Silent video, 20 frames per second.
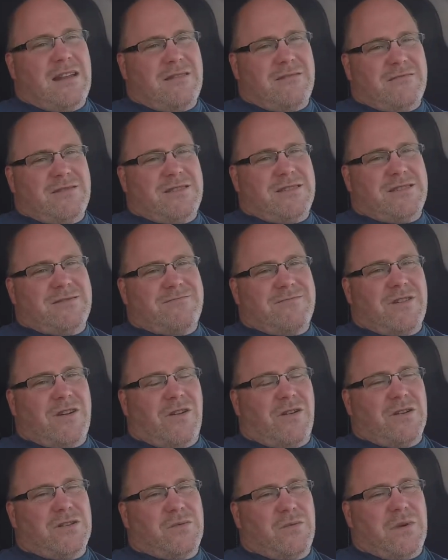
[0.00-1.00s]
it
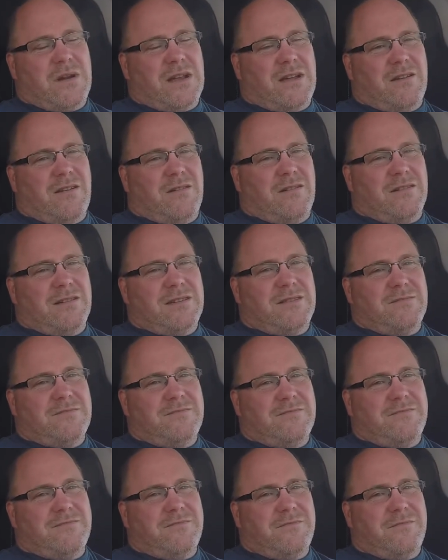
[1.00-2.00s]
costs what it costs,
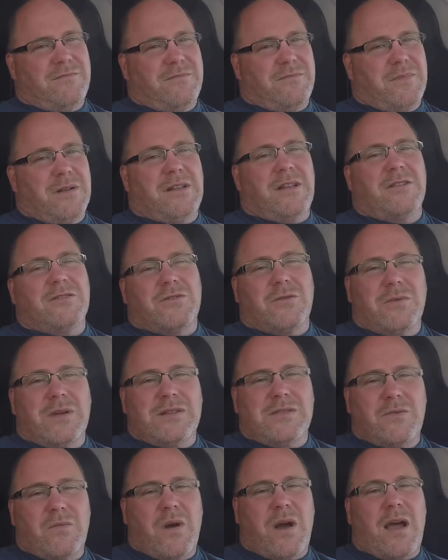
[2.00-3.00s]
but there's a
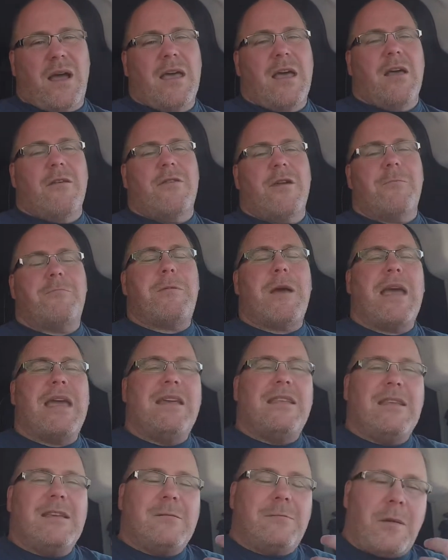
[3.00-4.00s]
reason why. They pay
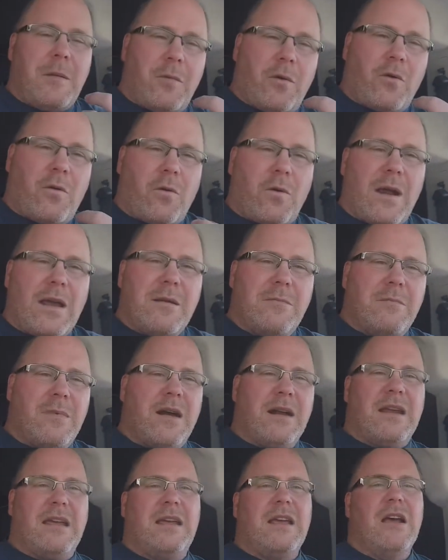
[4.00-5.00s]
these people great
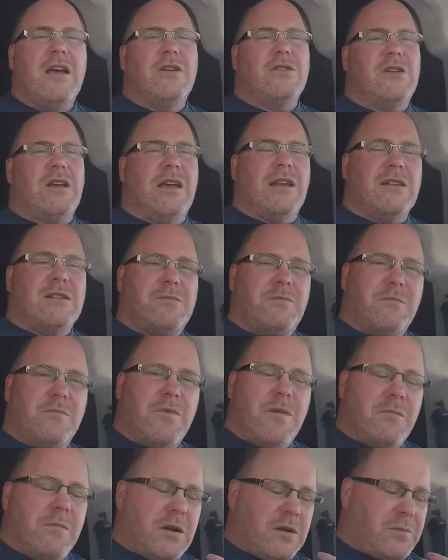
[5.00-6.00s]
money to get as
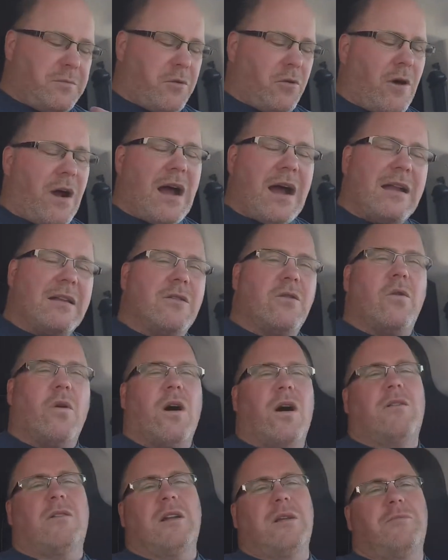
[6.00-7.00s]
much pride and
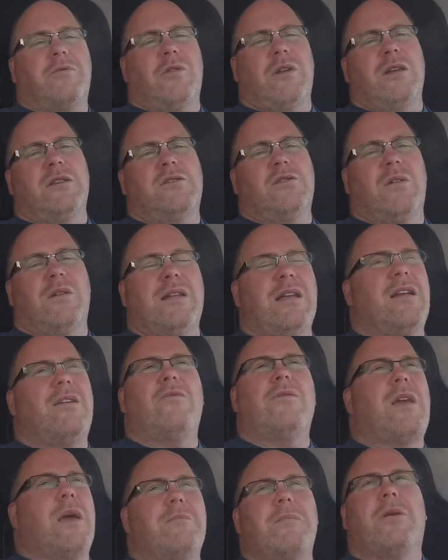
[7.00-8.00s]
quality put into it. Now,
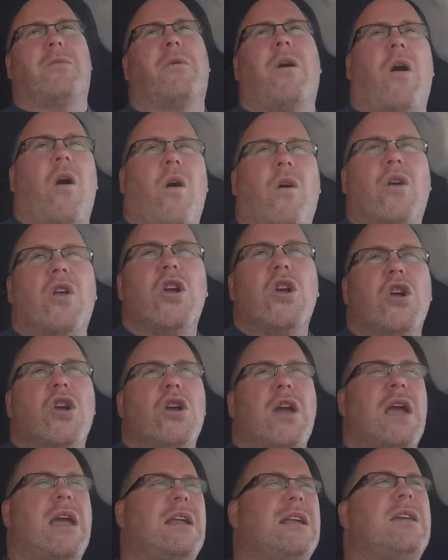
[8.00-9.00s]
don't get me wrong.
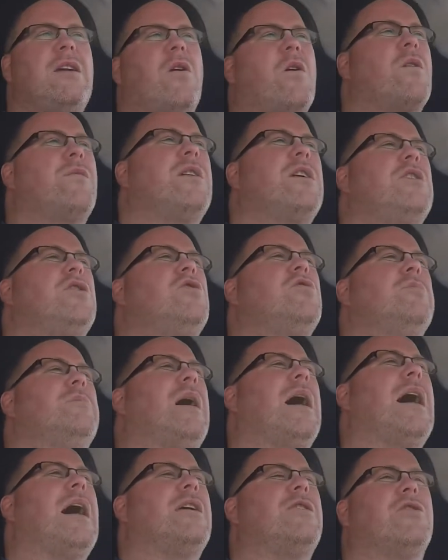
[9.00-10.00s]
Any RV you
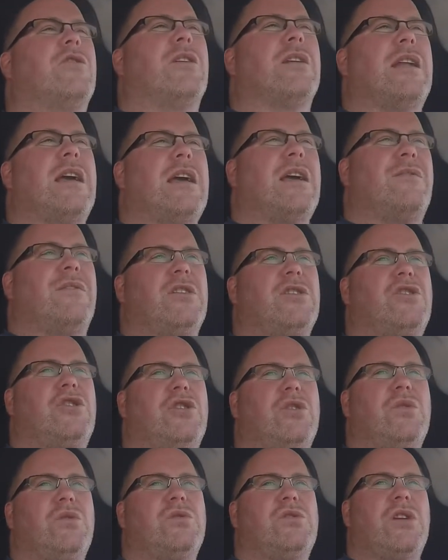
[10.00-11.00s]
buy, you're going to have
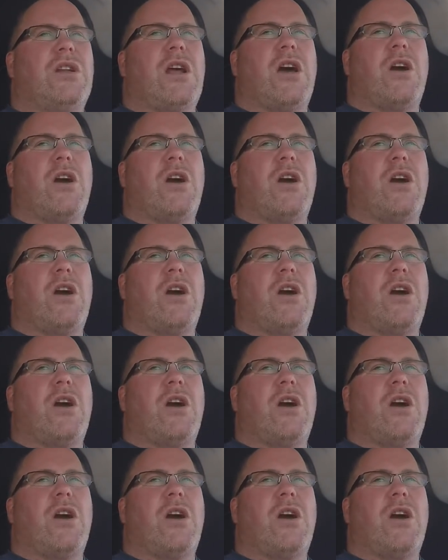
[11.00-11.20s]
issues,